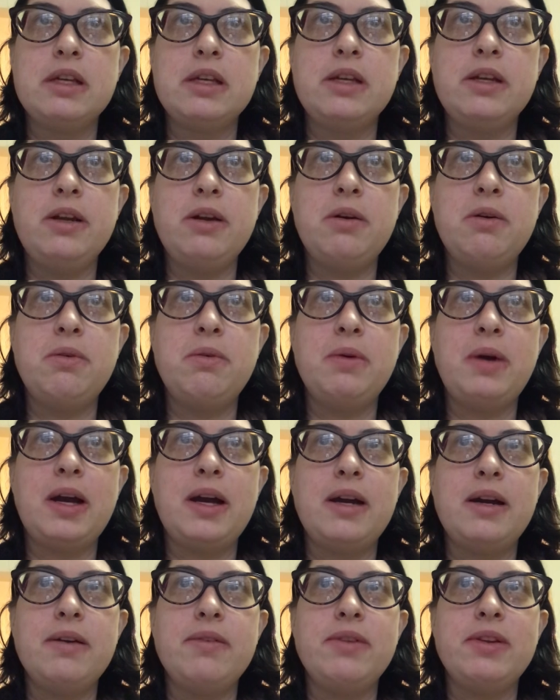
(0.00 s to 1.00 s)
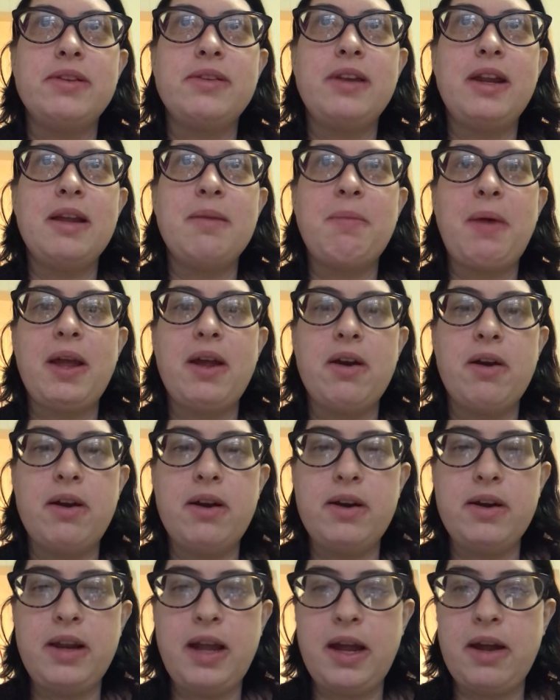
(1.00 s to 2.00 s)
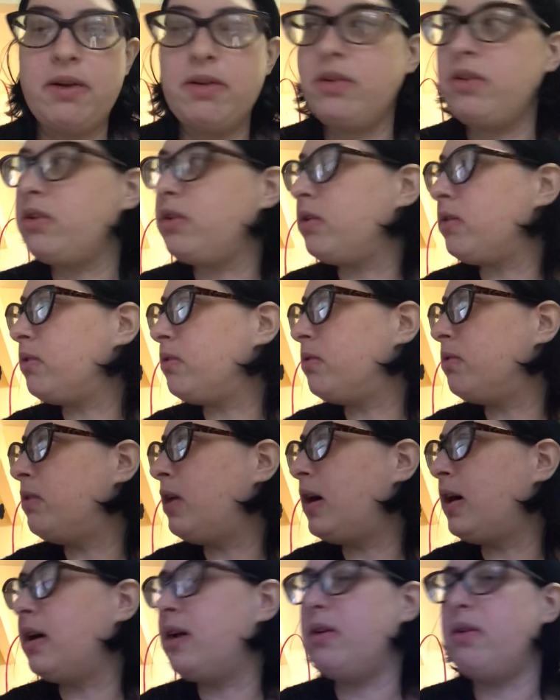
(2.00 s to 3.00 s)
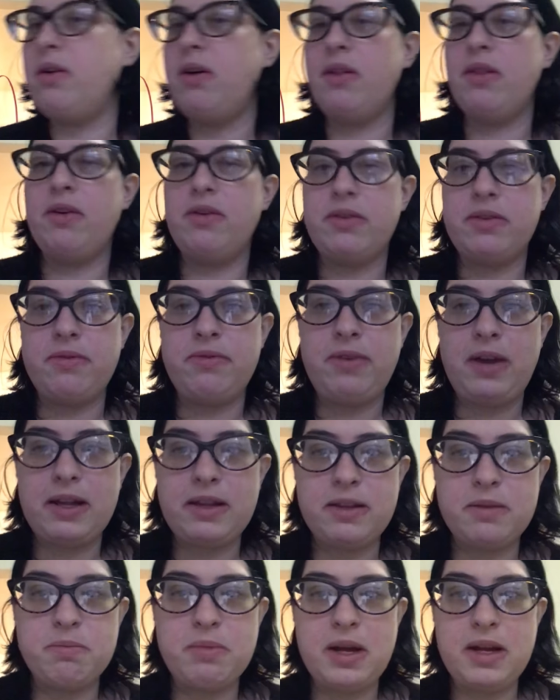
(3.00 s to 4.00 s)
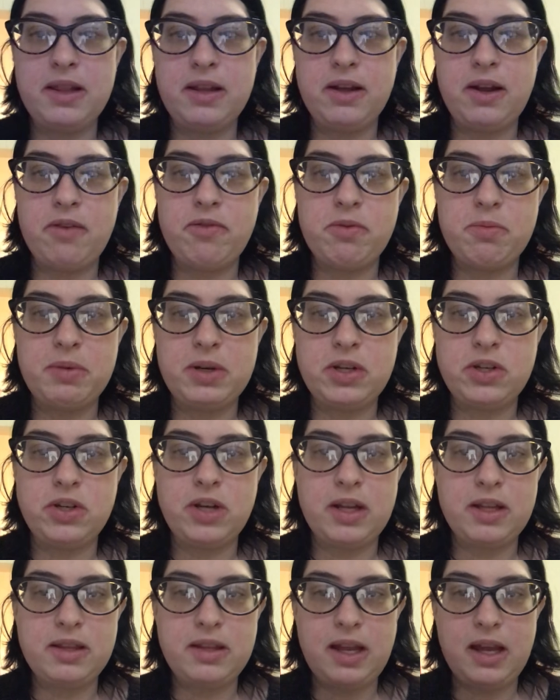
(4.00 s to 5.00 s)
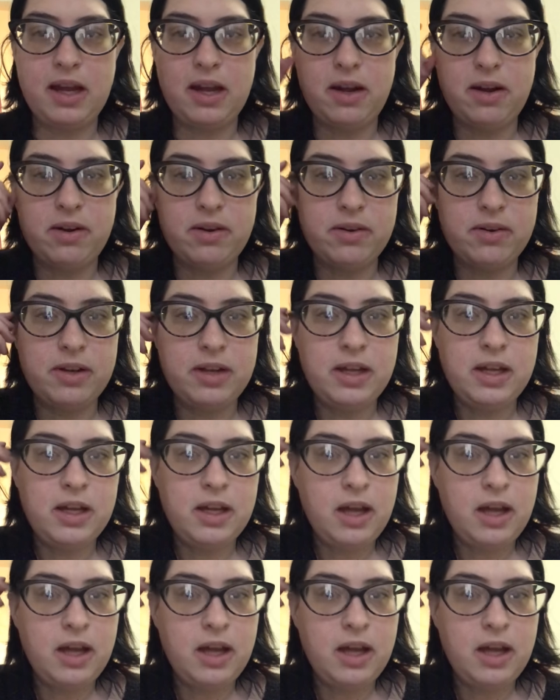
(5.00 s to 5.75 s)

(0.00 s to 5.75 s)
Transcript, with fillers: you know, uh, just sending my heart out to uh, all those affected by the government shutdown.